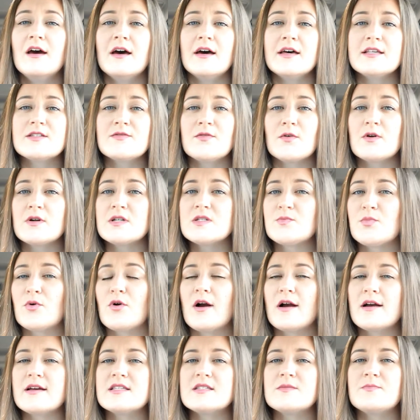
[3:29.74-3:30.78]
as far as
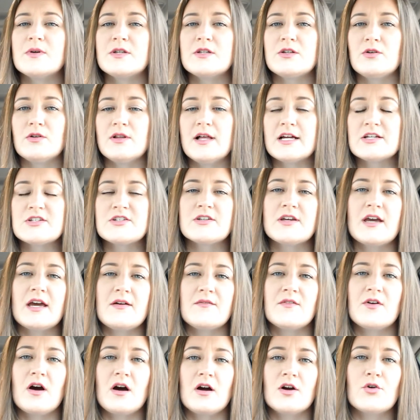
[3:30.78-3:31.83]
price, but you'll actually
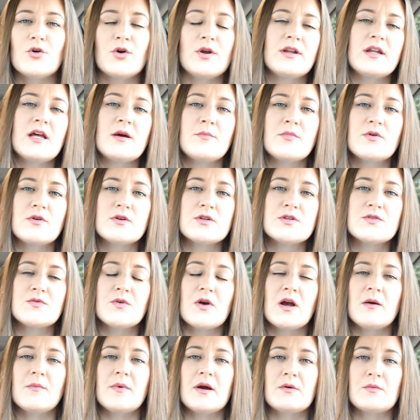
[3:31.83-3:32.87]
have concrete numbers
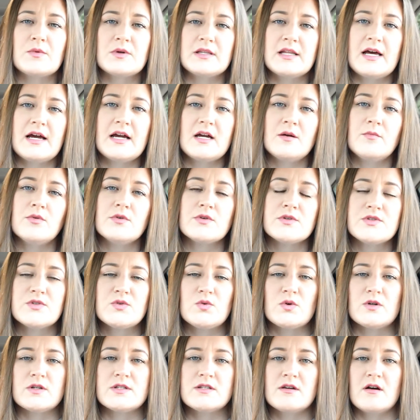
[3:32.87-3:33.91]
from a reliable
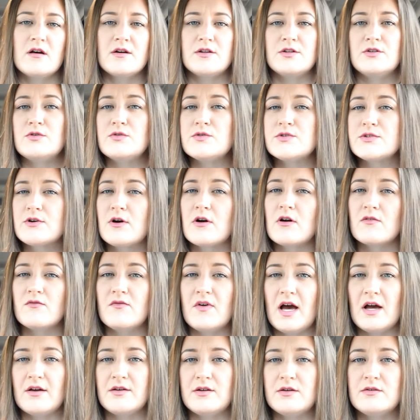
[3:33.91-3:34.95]
source on used car
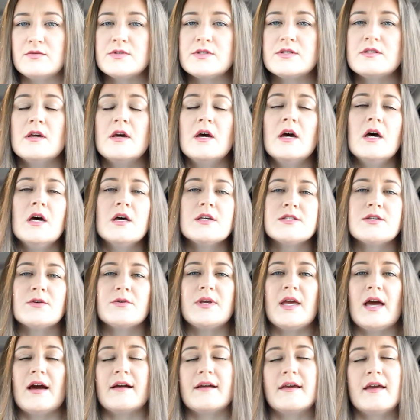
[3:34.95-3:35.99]
values. So
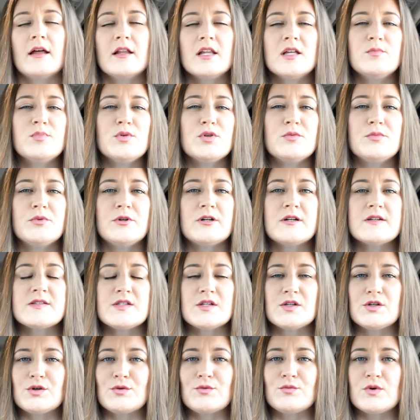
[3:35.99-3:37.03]
yeah, Kelley Blue Book
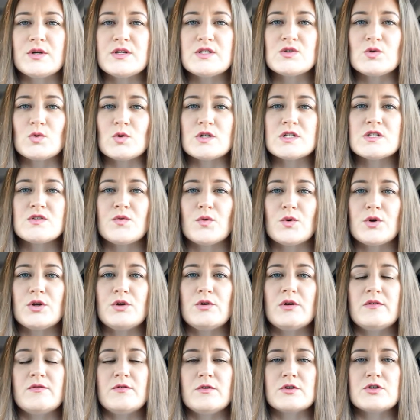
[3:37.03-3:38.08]
is a good resource for
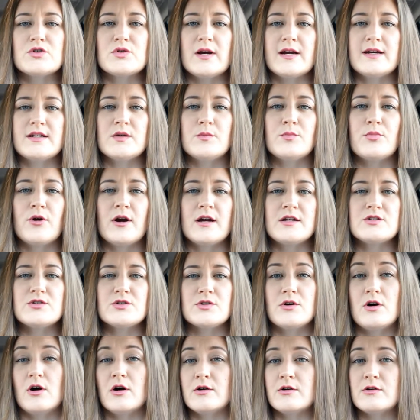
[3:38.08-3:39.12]
you if you're trying to price
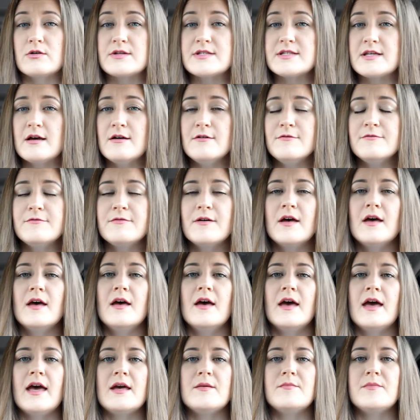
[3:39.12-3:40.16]
your car yourself
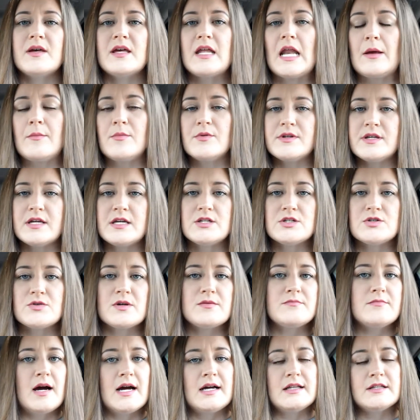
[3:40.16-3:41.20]
and being able to enter
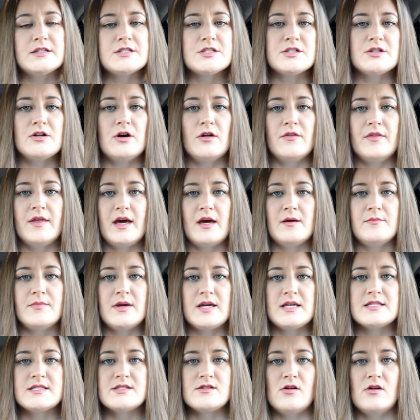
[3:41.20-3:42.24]
in mileage and all that
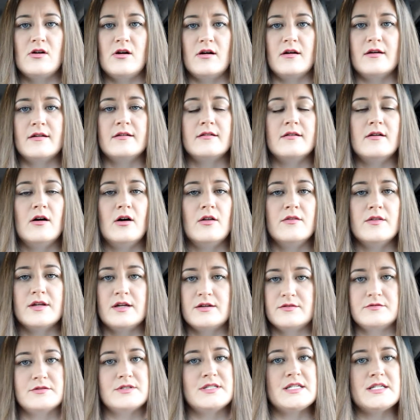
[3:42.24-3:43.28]
based on all the
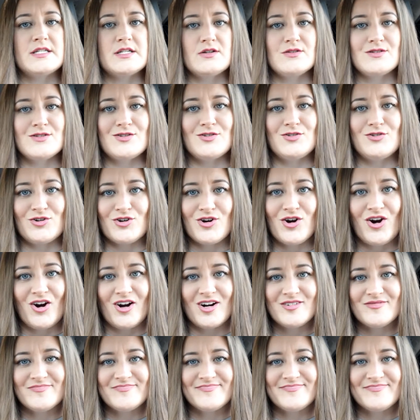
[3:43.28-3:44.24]
other details on your car.